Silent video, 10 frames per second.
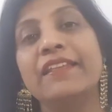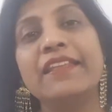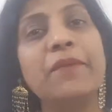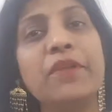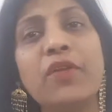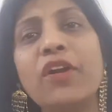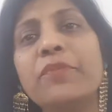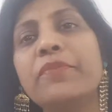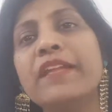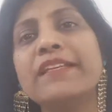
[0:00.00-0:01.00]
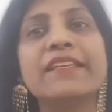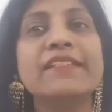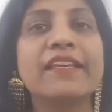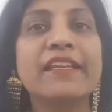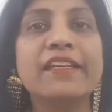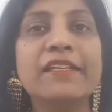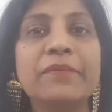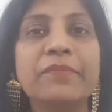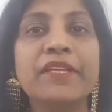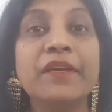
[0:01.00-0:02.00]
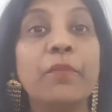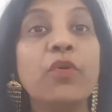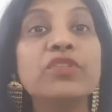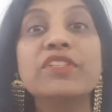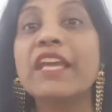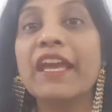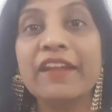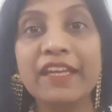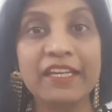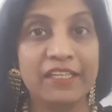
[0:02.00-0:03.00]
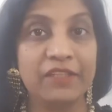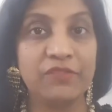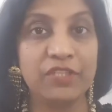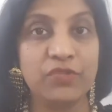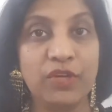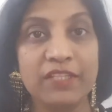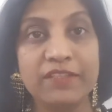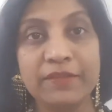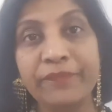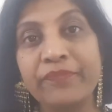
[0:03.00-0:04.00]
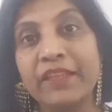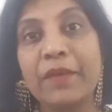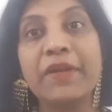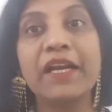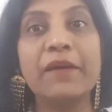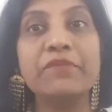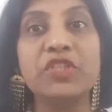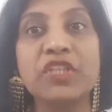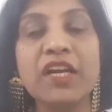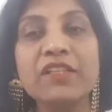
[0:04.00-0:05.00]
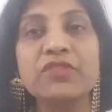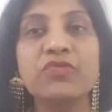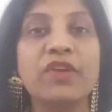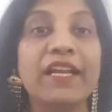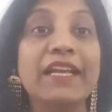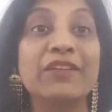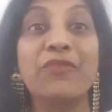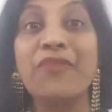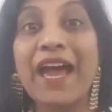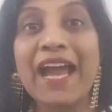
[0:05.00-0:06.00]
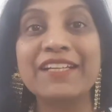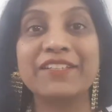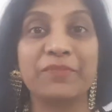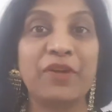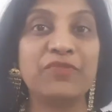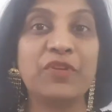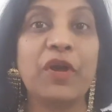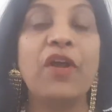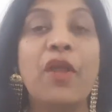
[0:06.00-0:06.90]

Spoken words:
they may not necessarily be the most caring individuals. They may come just to collect facts about your